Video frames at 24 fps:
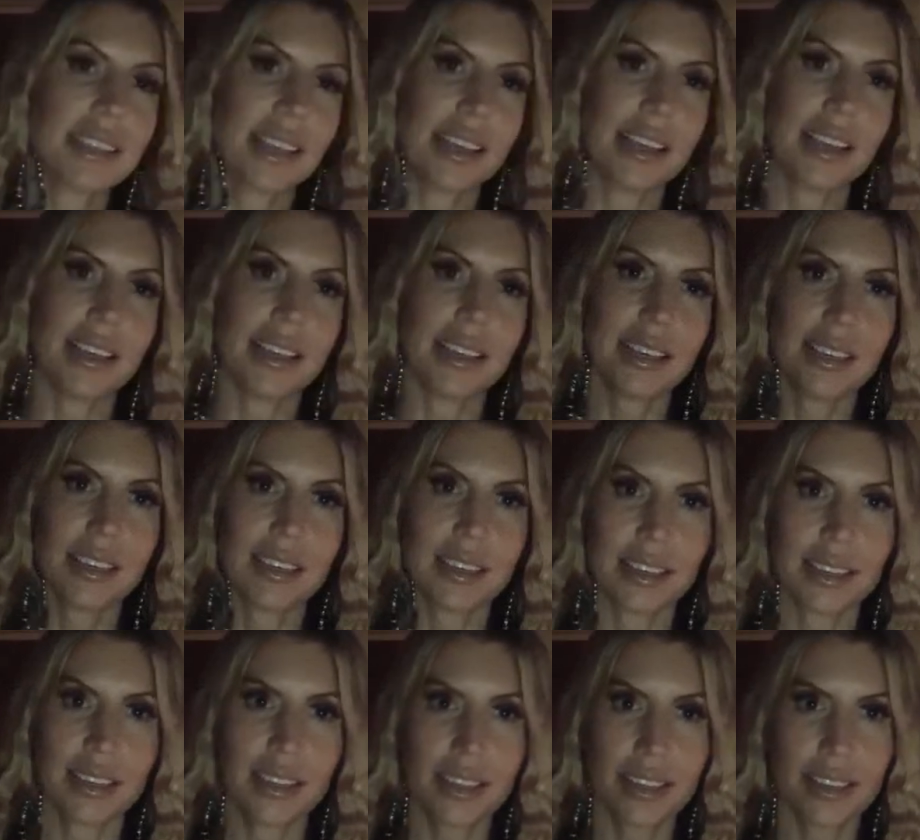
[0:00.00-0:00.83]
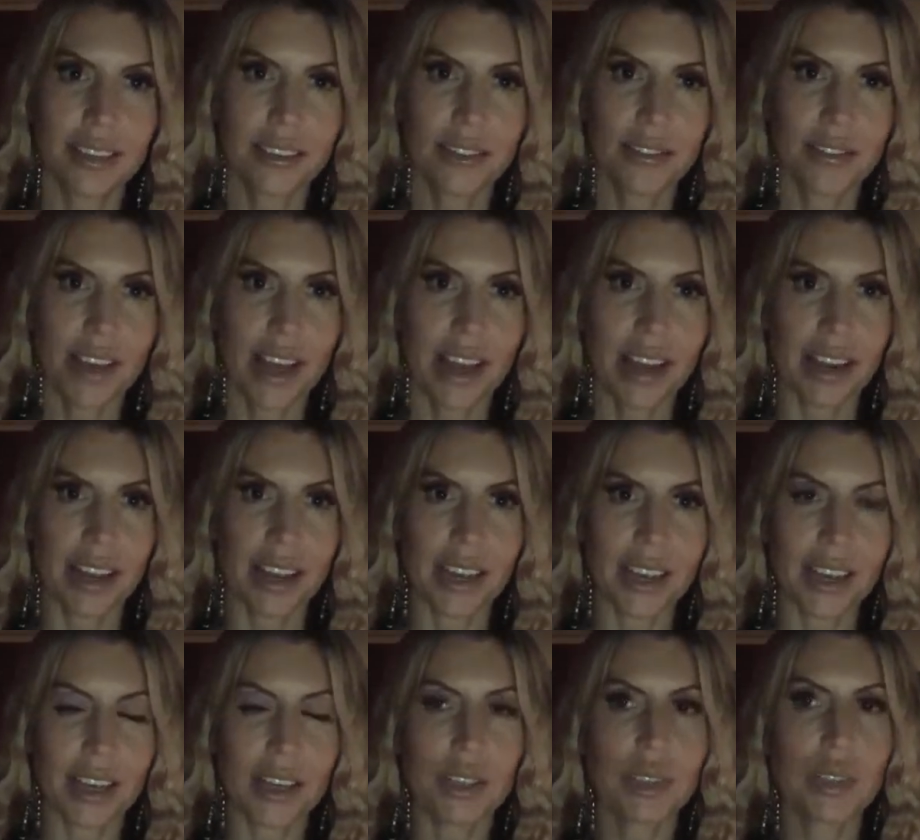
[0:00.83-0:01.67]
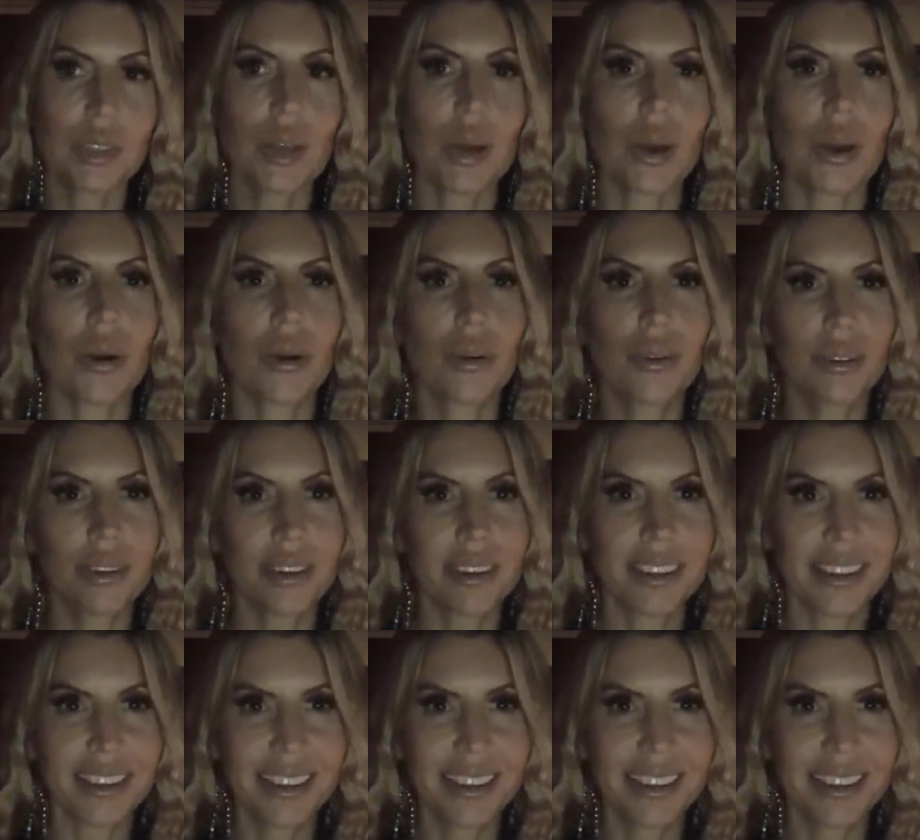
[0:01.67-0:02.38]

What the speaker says: in Vedic, so,